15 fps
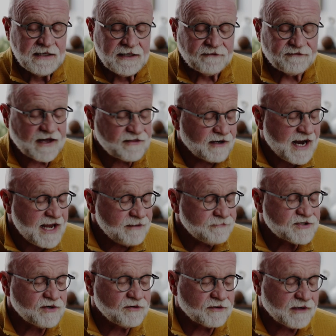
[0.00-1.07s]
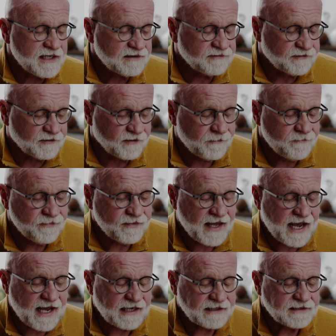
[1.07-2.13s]
Father, I am so grateful
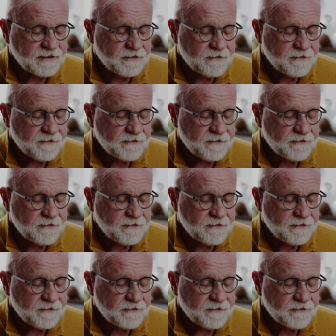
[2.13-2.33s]
that